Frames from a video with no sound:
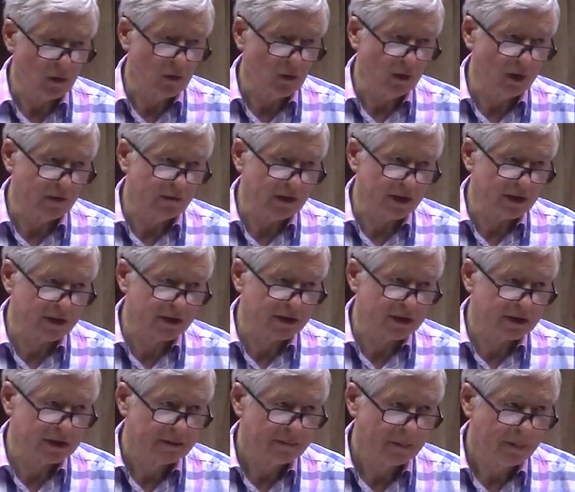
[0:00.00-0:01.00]
all of
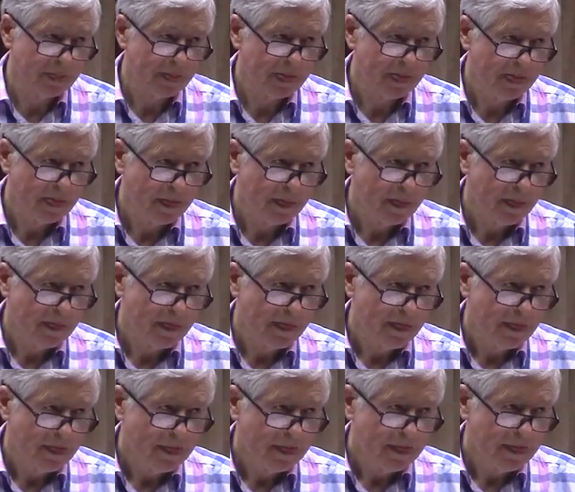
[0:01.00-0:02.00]
us.
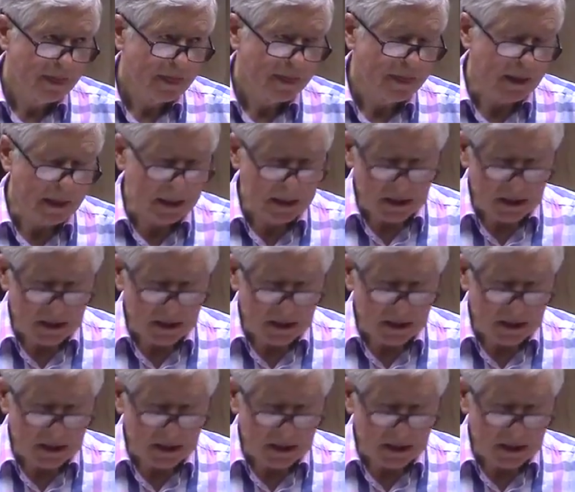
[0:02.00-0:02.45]
The